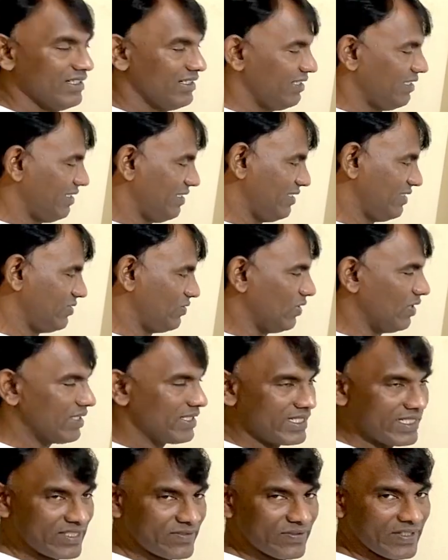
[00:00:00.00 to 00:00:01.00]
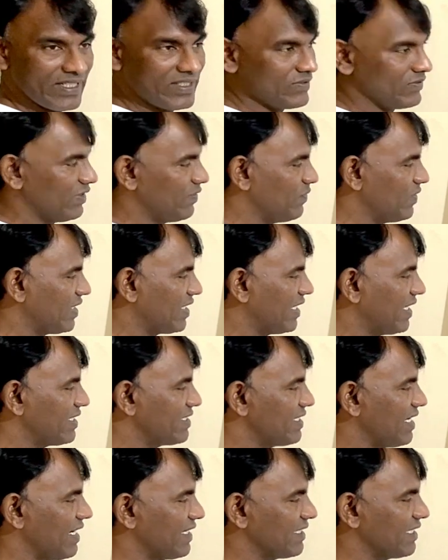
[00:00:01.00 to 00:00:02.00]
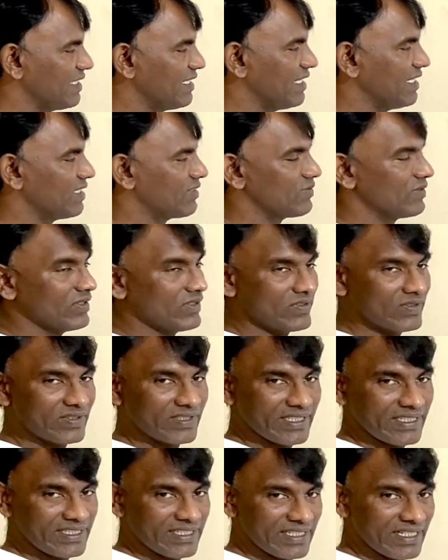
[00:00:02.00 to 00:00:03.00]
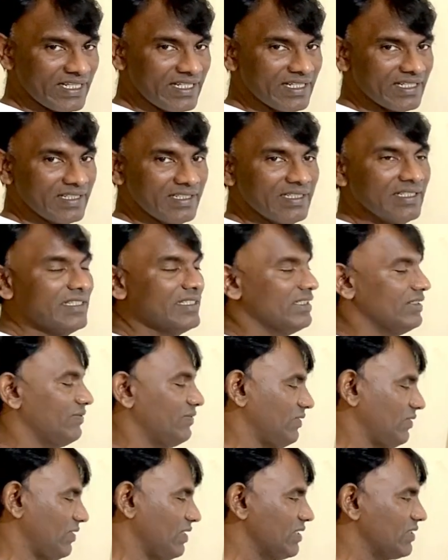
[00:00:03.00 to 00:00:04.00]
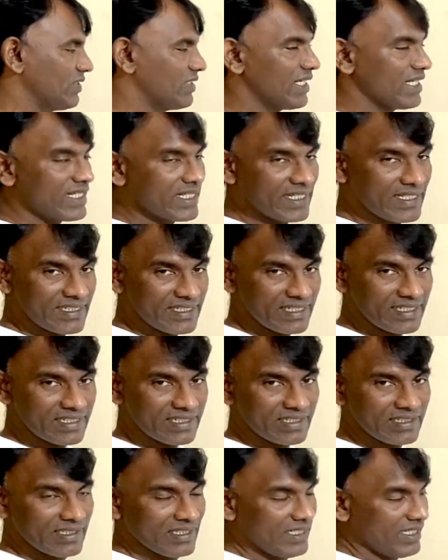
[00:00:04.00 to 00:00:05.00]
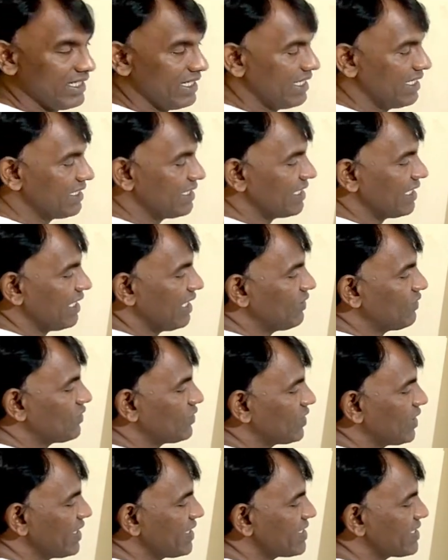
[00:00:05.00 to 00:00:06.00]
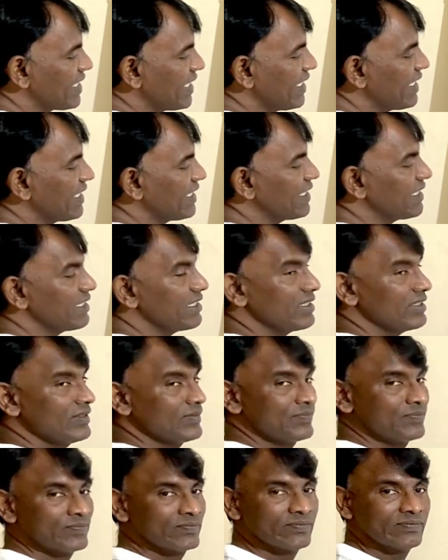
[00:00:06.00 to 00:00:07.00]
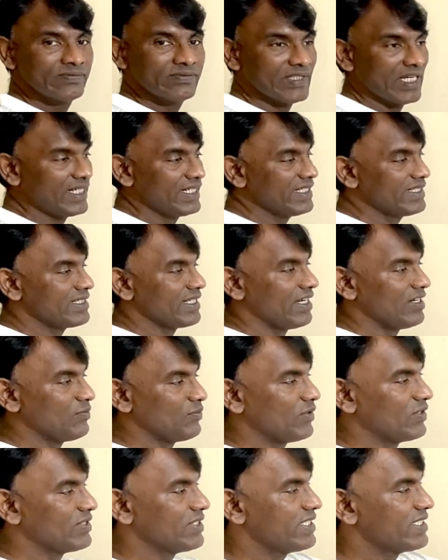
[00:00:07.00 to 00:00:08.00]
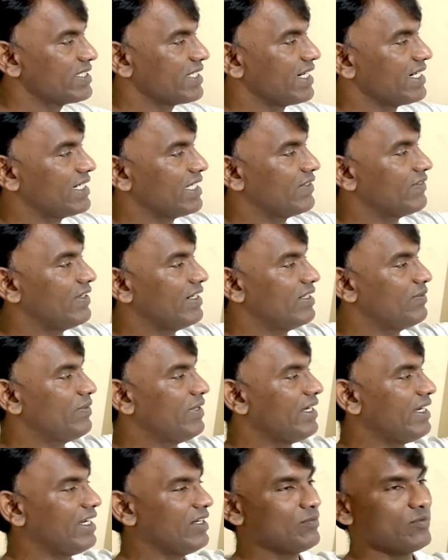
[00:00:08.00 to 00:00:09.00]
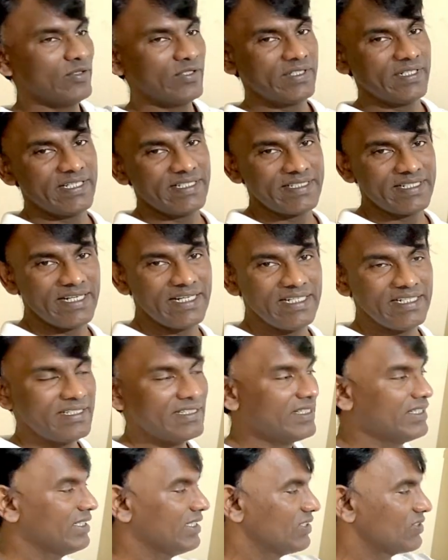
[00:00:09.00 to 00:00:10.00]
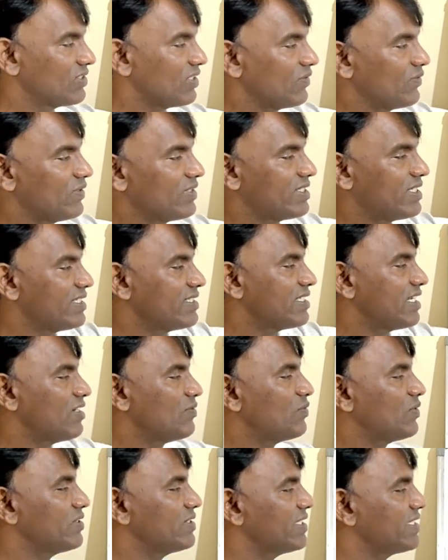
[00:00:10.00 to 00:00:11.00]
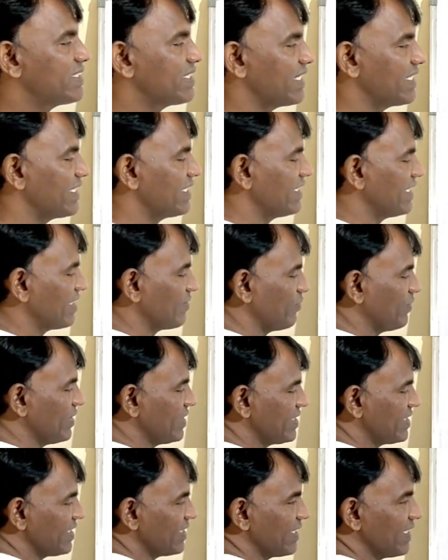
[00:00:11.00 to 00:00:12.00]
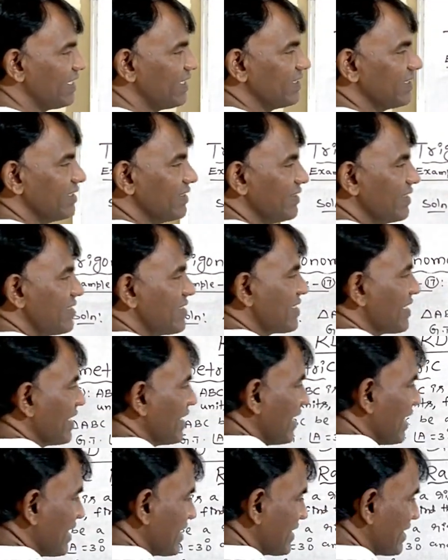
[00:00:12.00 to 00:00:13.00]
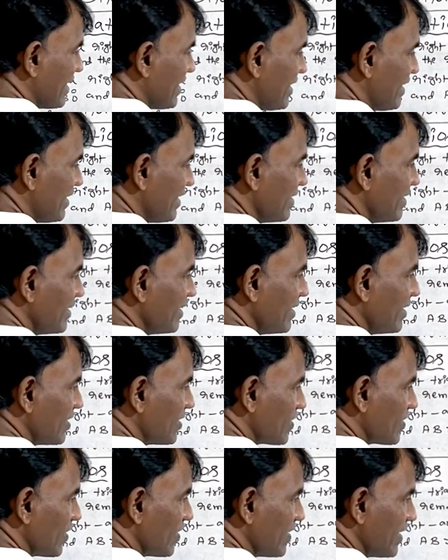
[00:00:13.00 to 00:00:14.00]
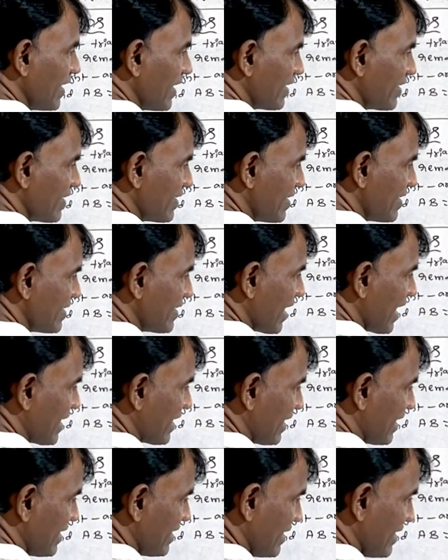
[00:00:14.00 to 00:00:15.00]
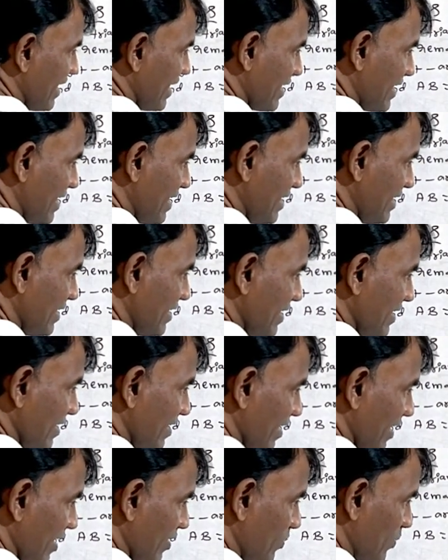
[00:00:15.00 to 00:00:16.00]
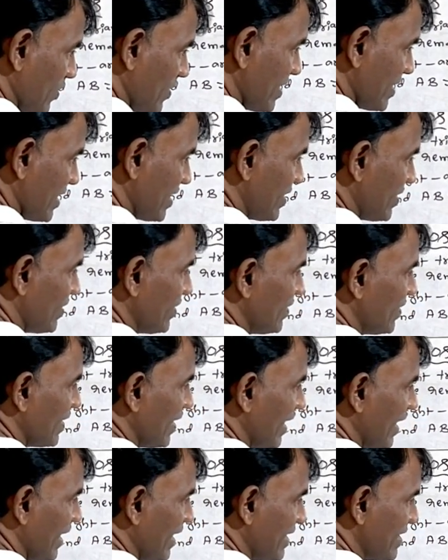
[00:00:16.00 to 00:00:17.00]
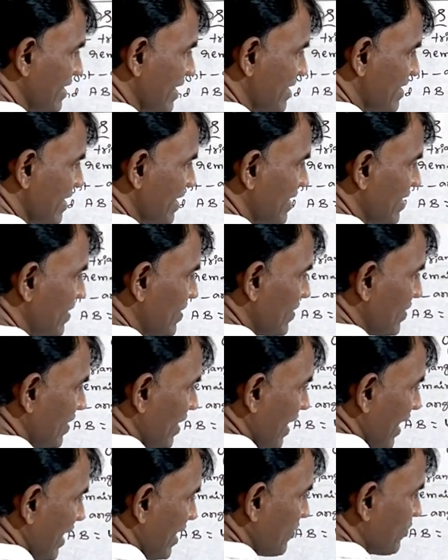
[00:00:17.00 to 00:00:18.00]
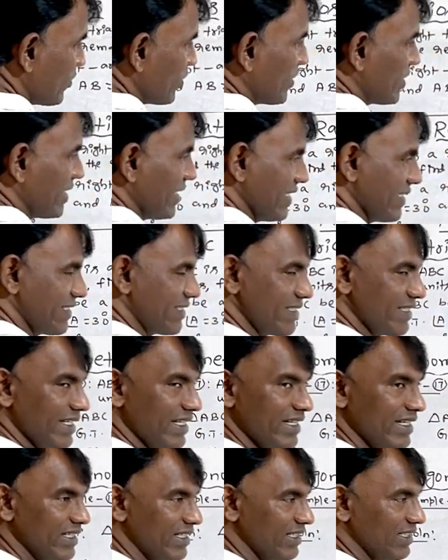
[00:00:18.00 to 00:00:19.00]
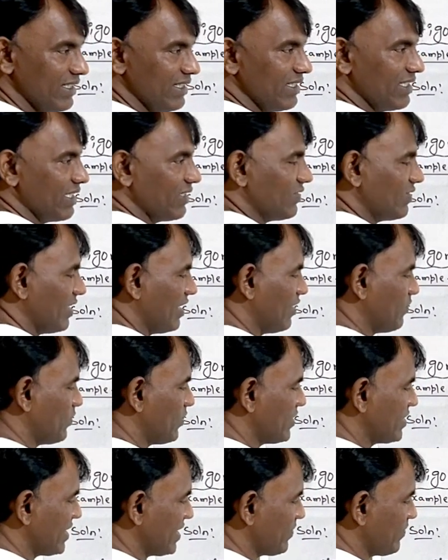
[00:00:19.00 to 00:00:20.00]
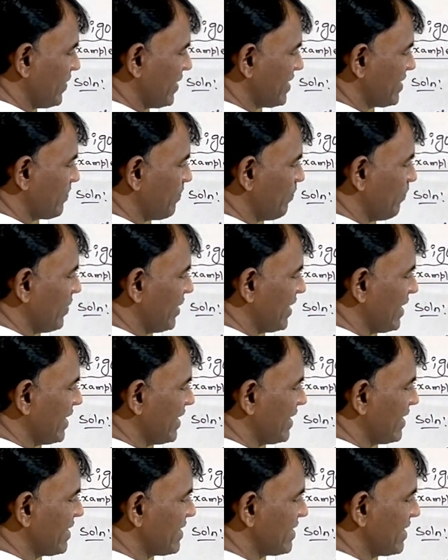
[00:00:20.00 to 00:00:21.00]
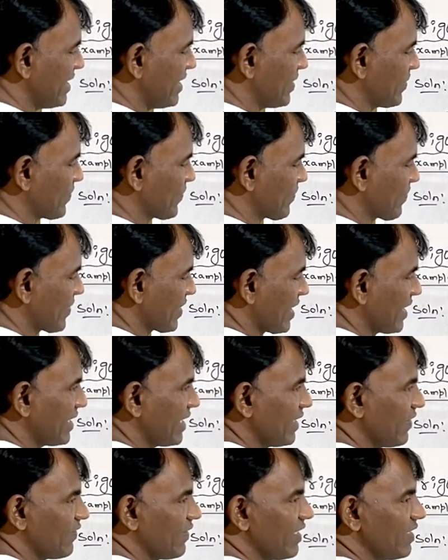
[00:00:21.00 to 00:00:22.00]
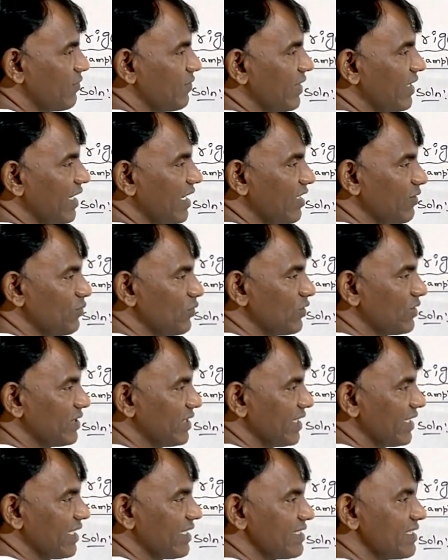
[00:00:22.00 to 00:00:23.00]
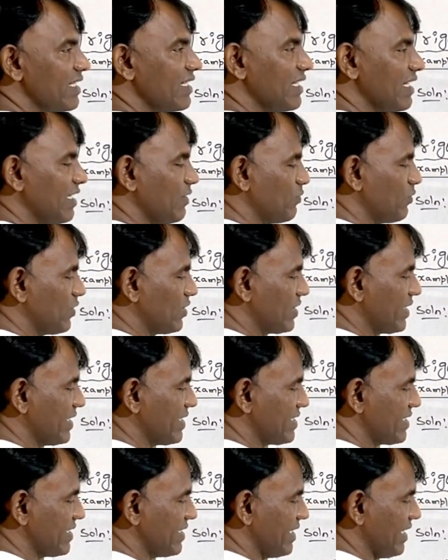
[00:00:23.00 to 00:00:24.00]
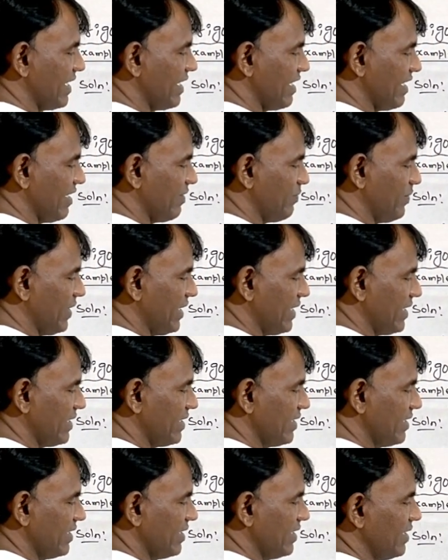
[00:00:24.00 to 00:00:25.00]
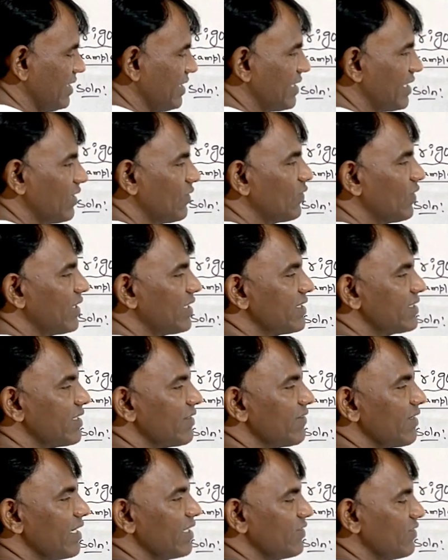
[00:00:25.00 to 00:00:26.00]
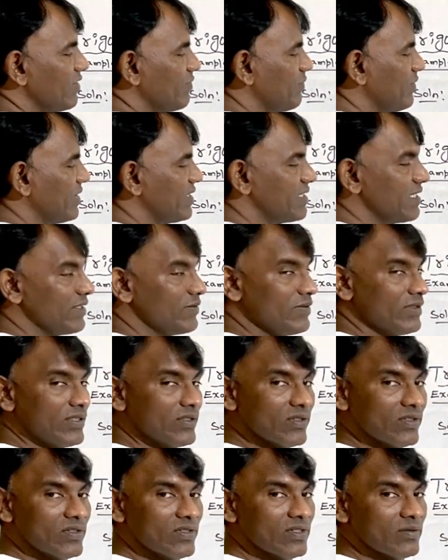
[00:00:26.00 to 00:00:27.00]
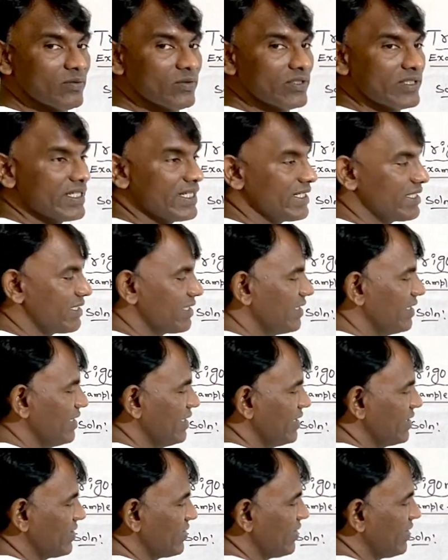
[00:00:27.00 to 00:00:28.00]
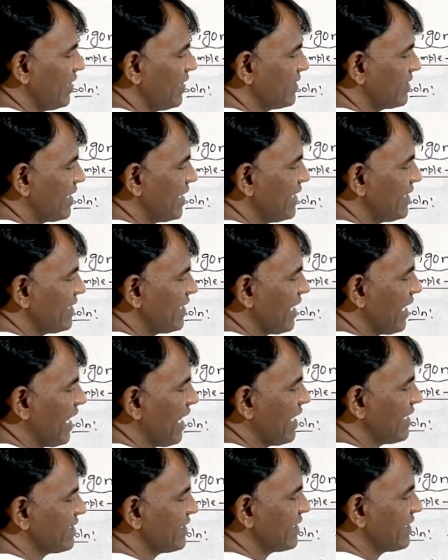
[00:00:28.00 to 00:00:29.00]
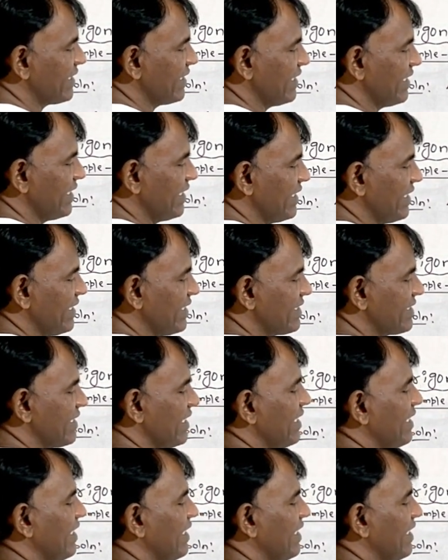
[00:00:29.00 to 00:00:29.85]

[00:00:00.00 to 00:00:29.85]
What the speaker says: It is not required because angle A equal to 30. Na? If you want, you can write it. And how to write sine? That is opposite side divided by hypotenuse, right? So which is the opposite side here? BC. Na? In this triangle. So here this is angle A. Na? Opposite to adjacent to hypotenuse. Now opposite means BC. Divided by hypotenuse or hypotenuse AB. Now what is the value of BC? We don't know about that. So write as it is.